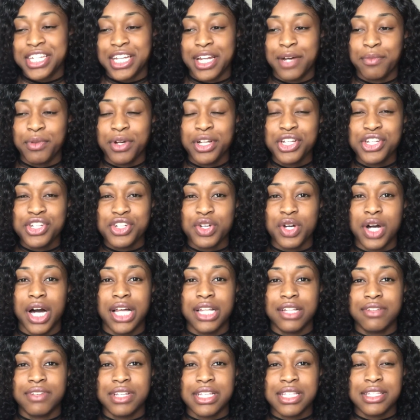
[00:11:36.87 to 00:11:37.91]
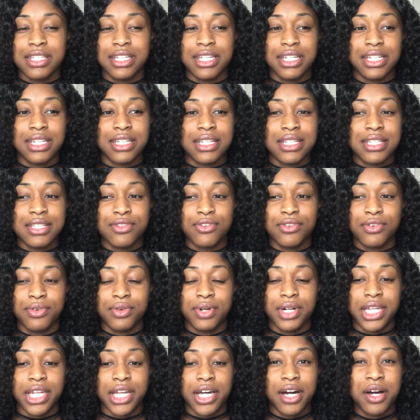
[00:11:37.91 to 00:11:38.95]
And I'm pretty sure all of us did this
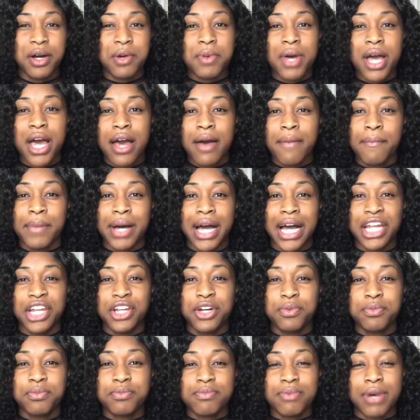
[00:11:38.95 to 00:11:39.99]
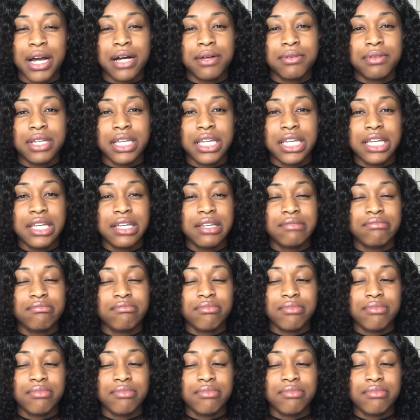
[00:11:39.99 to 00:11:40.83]
growing up, but I know probably